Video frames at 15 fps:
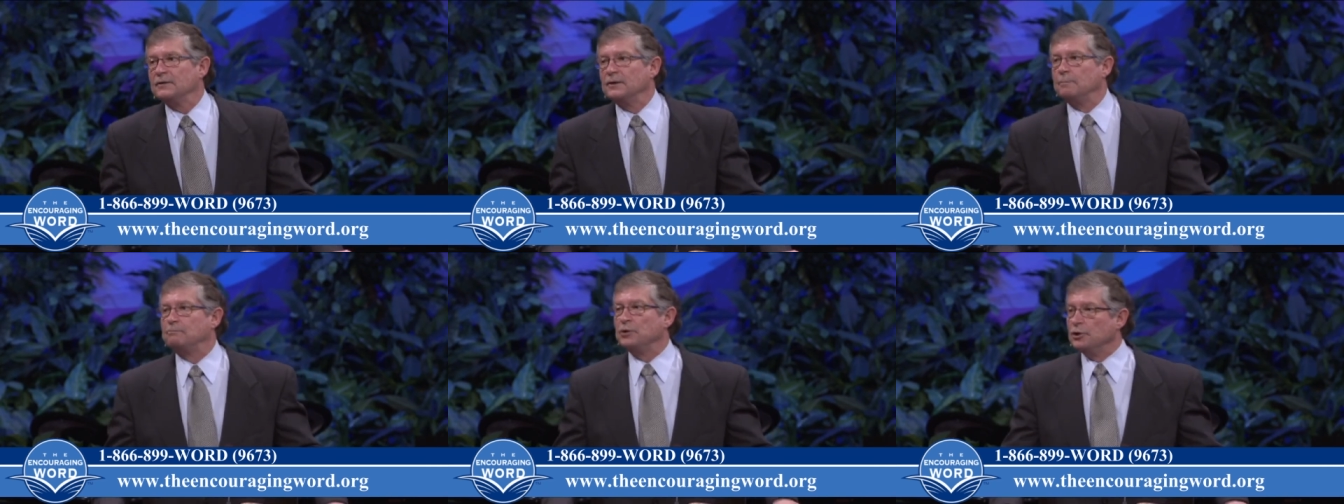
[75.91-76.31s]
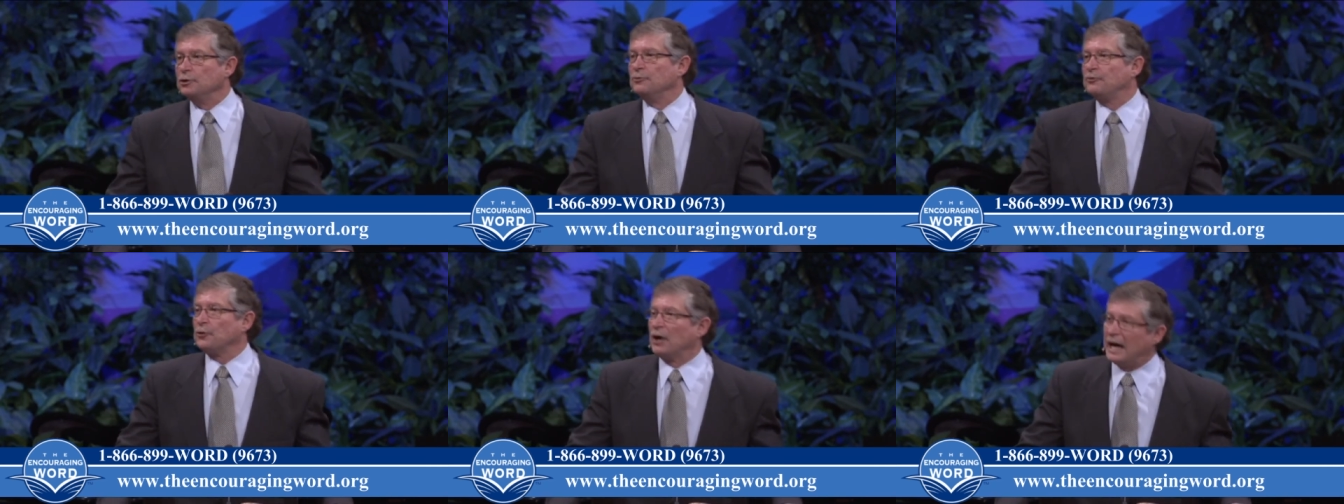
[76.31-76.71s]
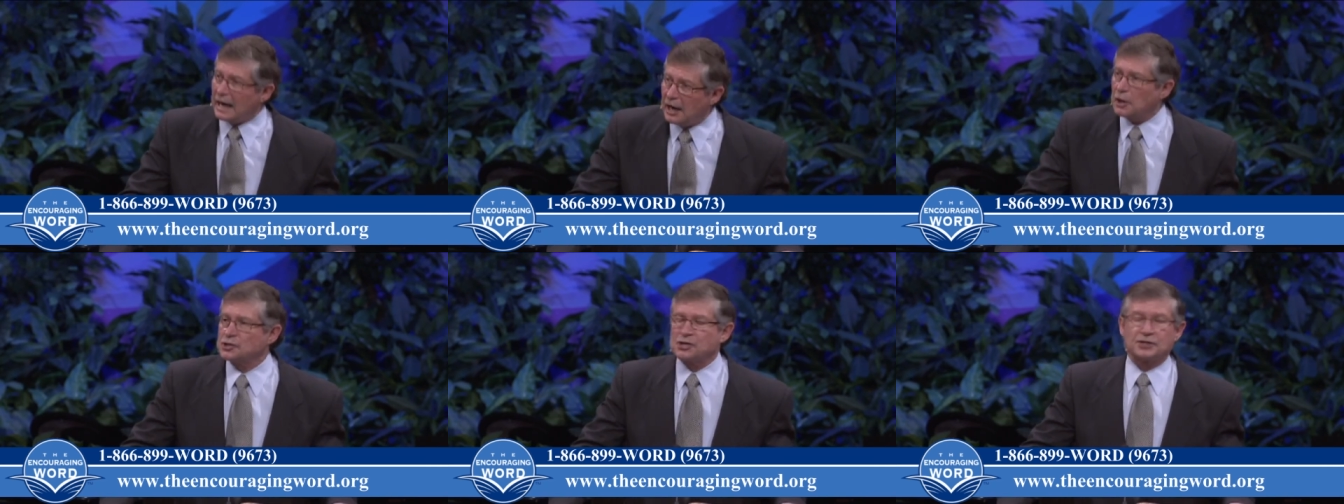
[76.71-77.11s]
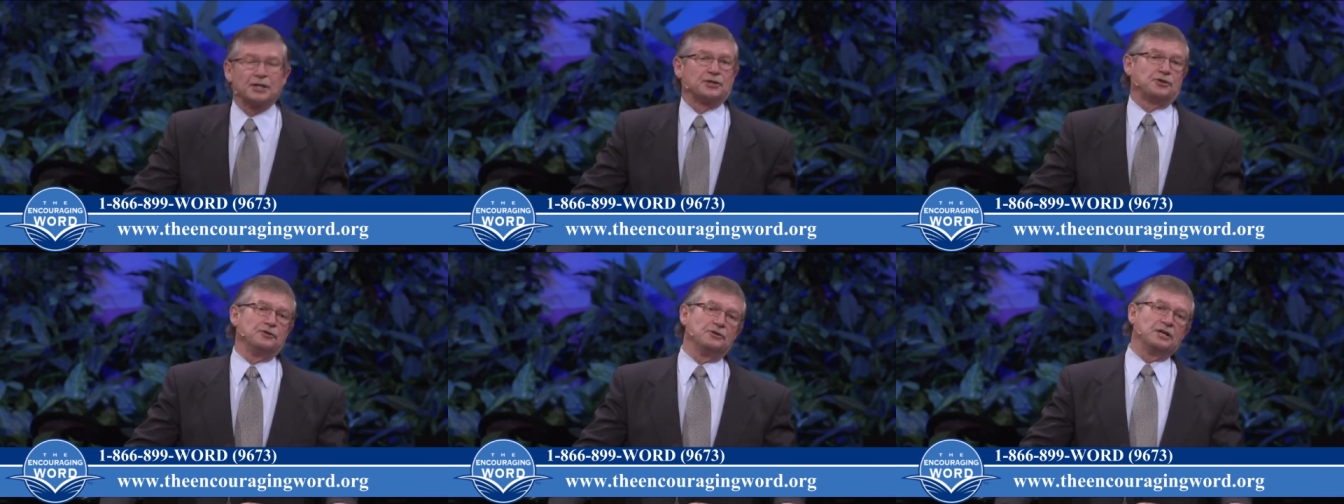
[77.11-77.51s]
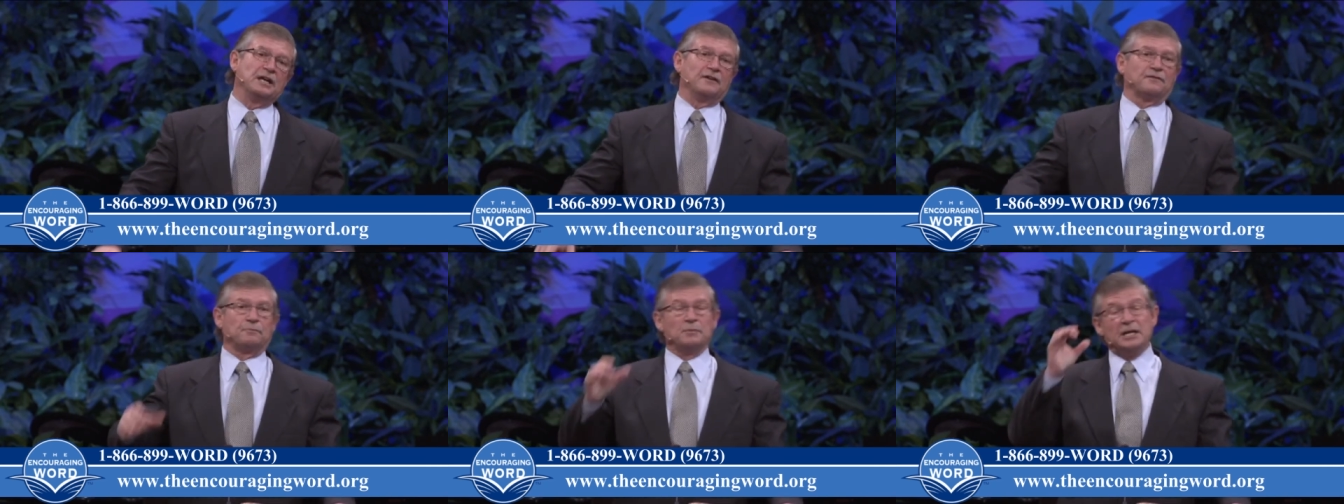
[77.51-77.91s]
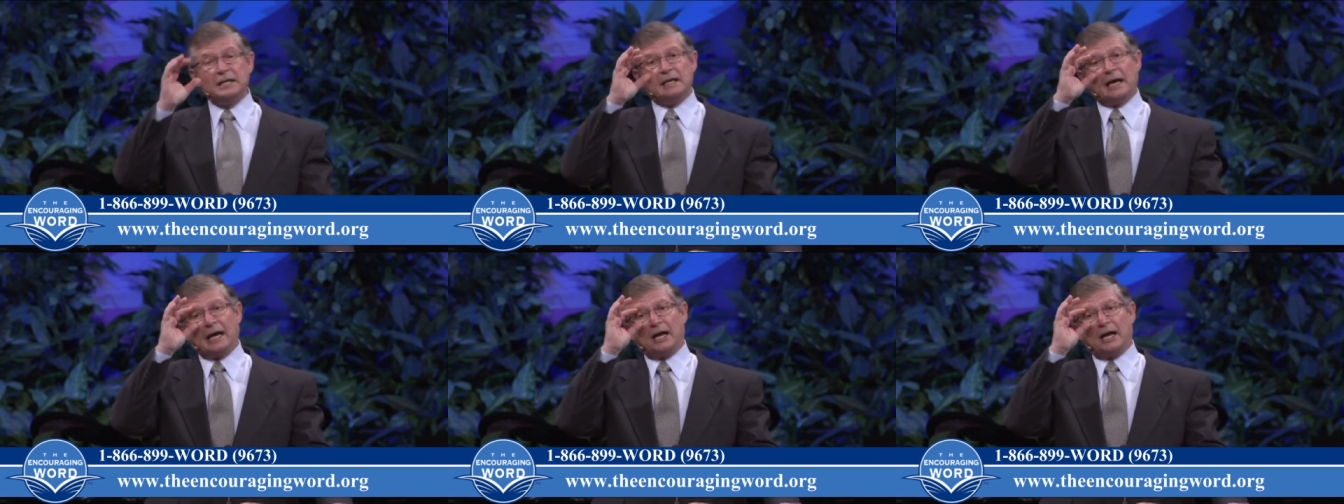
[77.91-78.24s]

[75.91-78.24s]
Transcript: the beautiful house that you give me